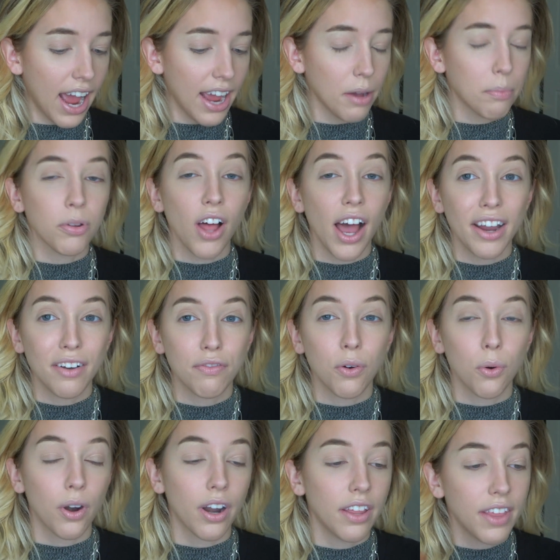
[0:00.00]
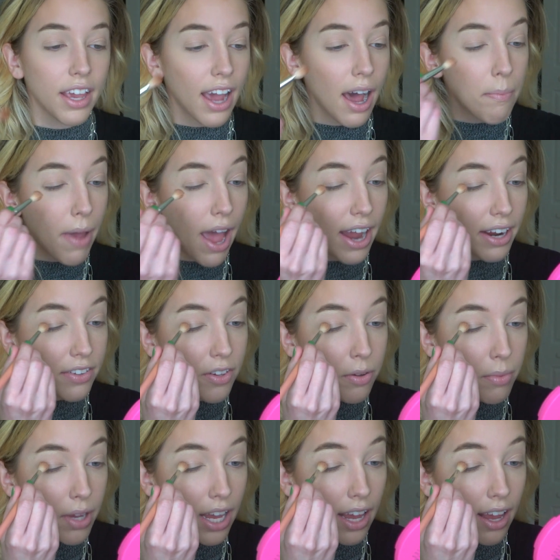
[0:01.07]
I applied for it. They got back to
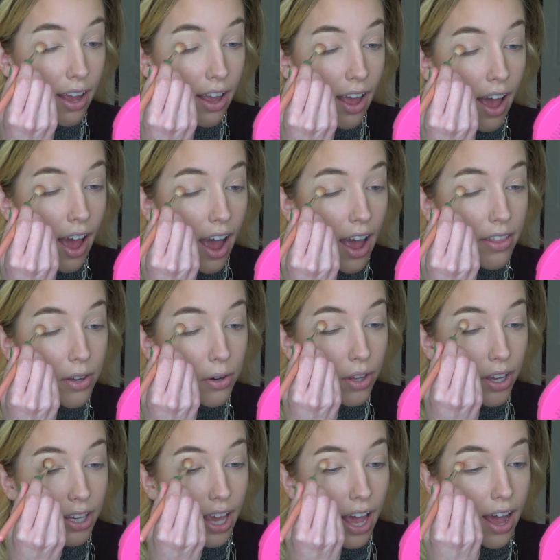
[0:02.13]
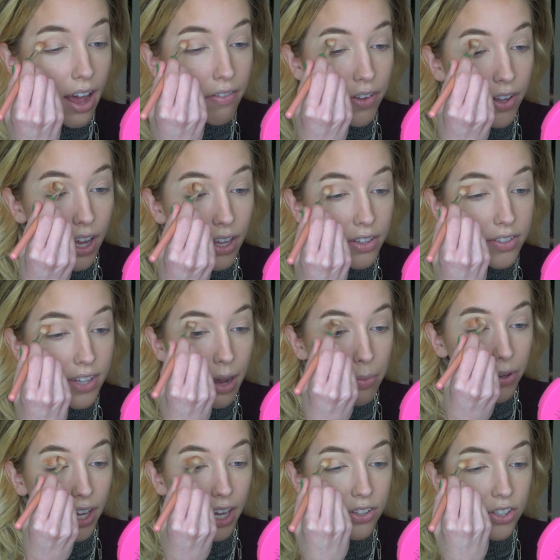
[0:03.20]
me and they're like, yeah, fill out this
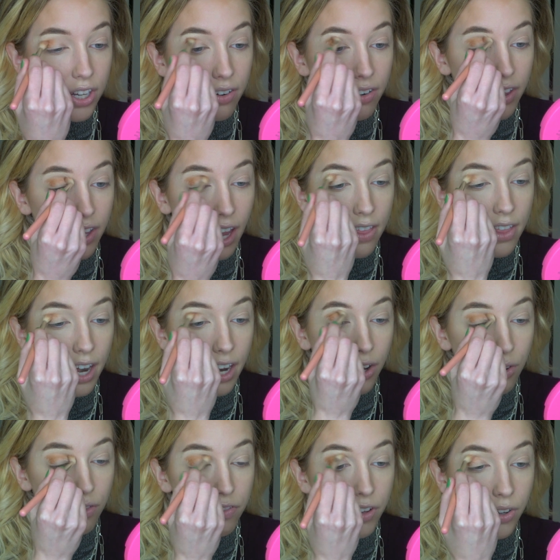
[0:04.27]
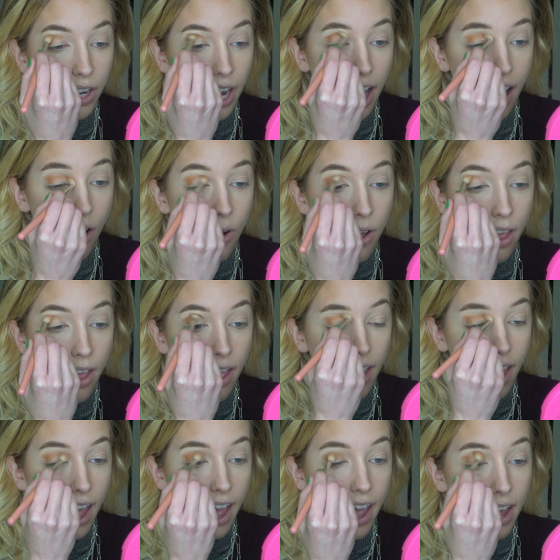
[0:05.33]
application and everything. And then I go to fill it out,
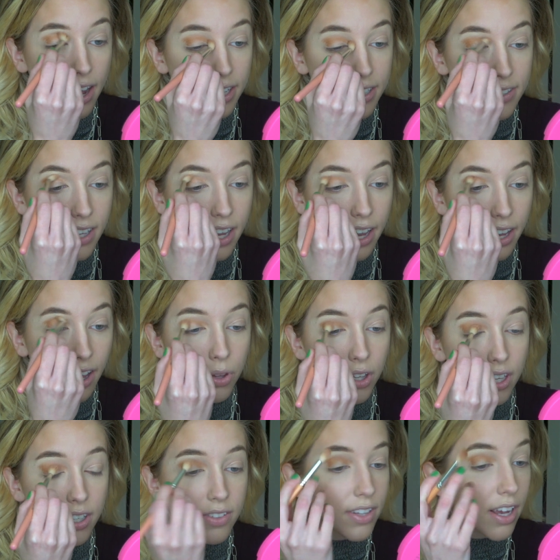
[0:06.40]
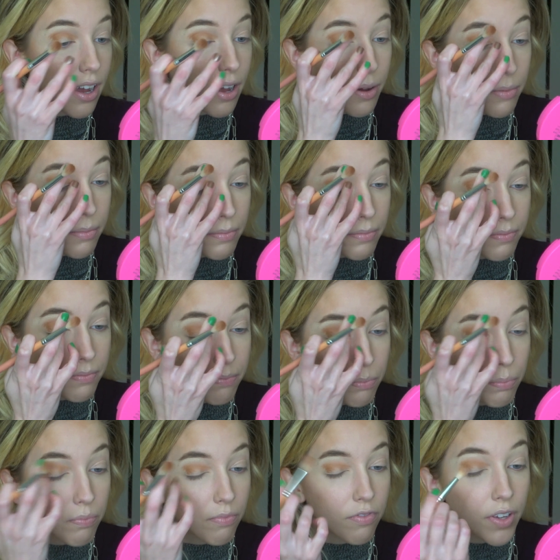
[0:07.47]
and it's like, please
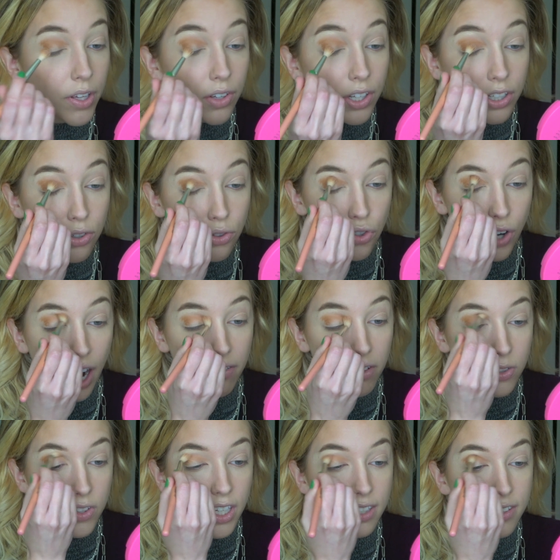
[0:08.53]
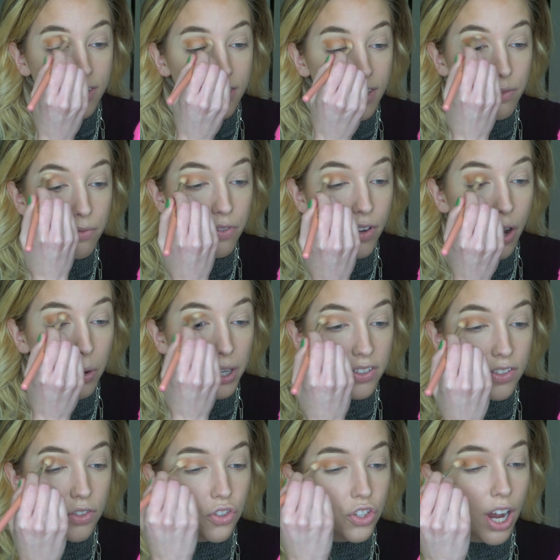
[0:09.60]
fill in your driver's license info, as
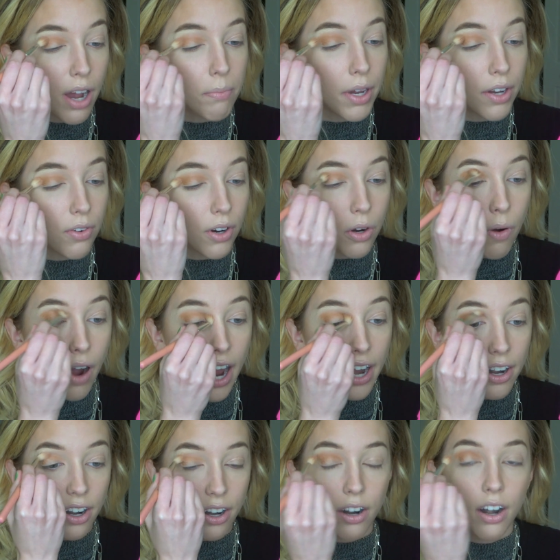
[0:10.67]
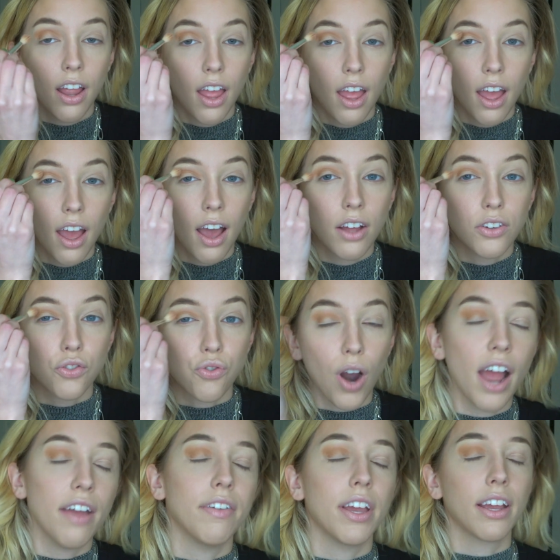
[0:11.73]
this job may require
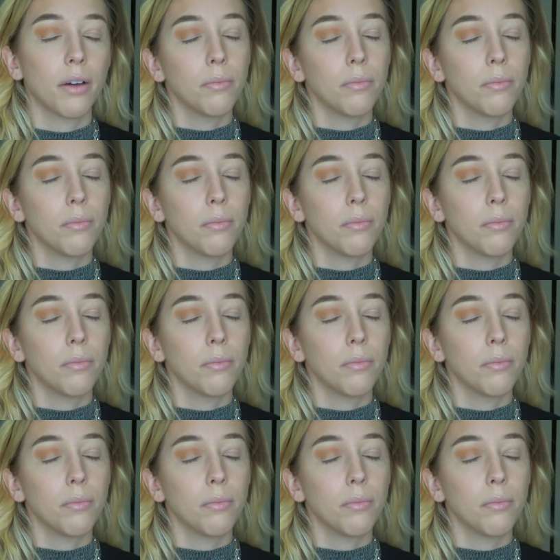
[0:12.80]
driving.